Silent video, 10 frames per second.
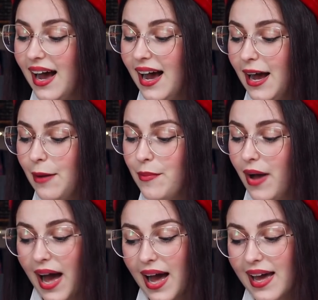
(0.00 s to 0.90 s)

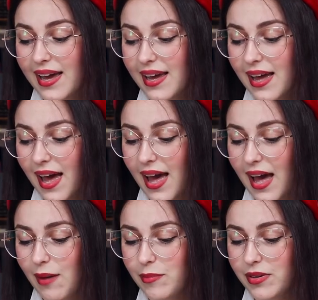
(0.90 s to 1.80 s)
I
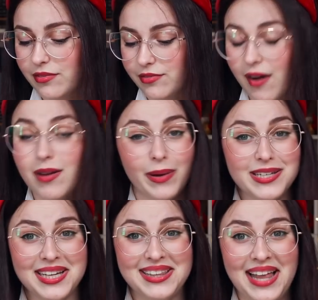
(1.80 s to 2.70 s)
am very
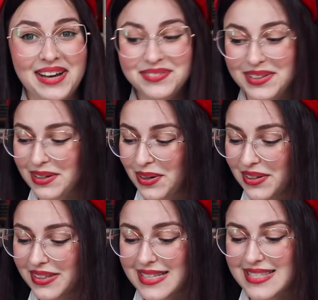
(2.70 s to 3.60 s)
much in love with the
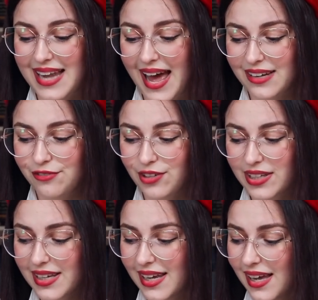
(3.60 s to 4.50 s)
contents. It had
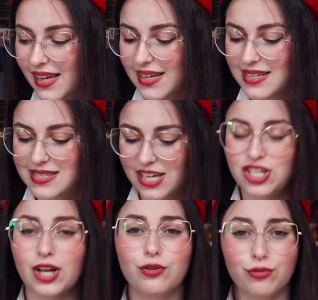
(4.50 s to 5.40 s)
really
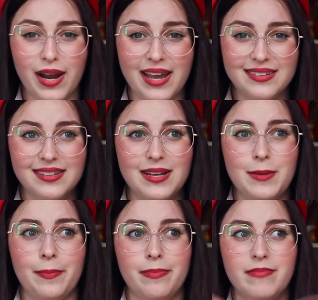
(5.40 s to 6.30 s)
such a great
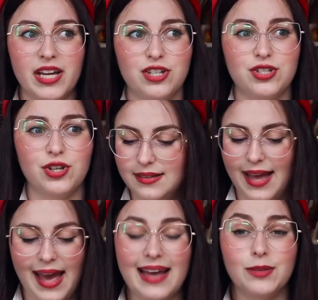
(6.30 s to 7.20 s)
mixture.
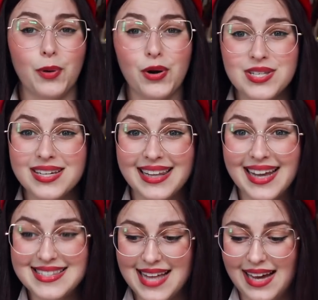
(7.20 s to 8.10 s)
It had
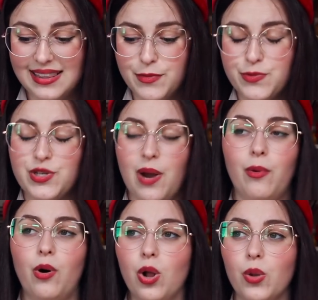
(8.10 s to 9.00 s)
personalized items, which I'm
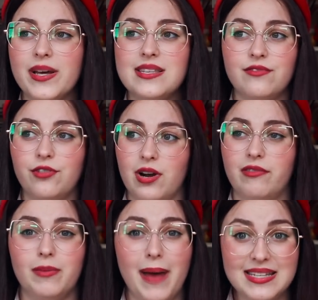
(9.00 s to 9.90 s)
always and
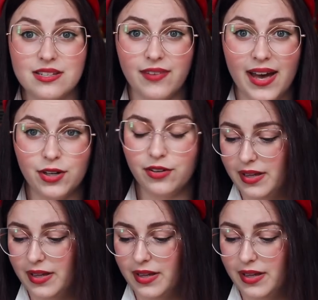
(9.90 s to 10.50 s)
forever a massive fan of.